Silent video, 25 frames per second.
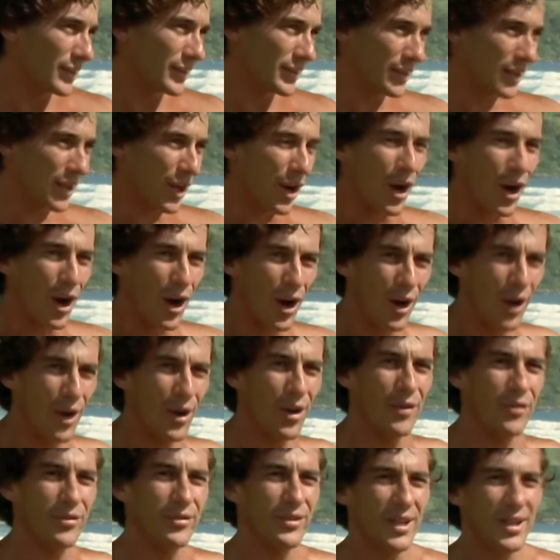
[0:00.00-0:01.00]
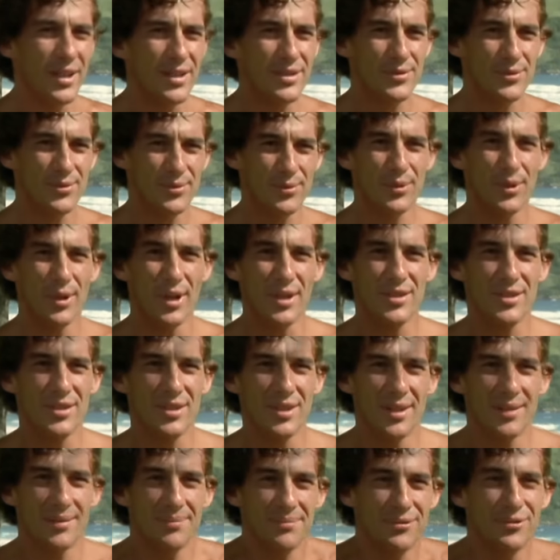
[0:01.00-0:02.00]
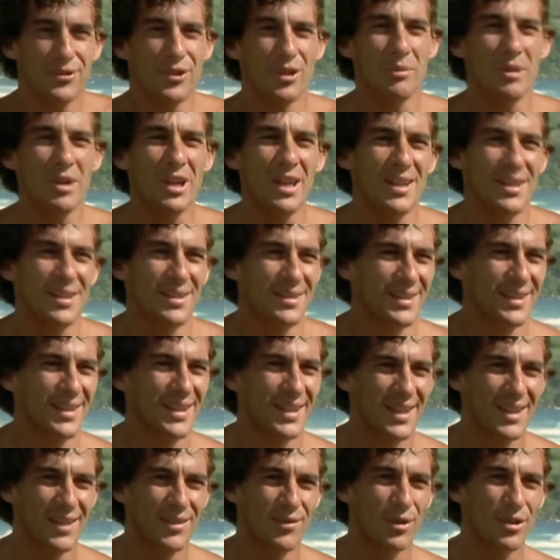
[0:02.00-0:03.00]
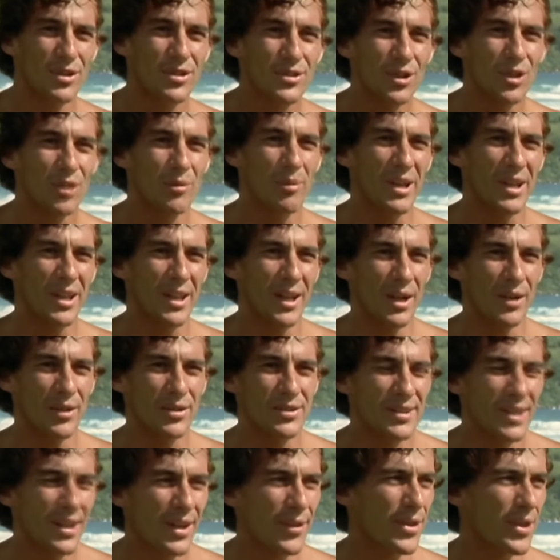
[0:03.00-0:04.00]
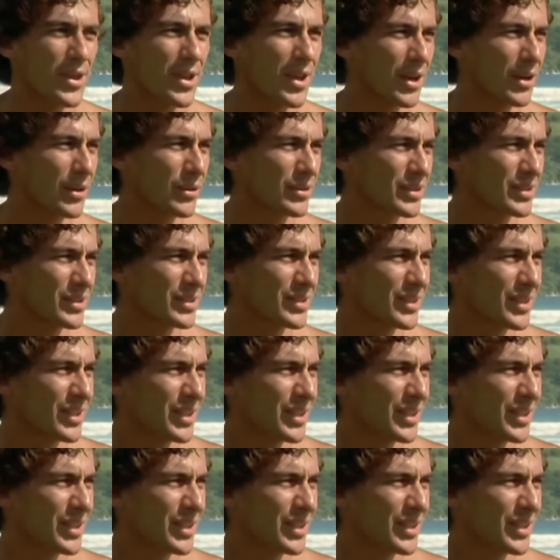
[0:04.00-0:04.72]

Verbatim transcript: the whole of this was here for me. It was nobody else, nothing else.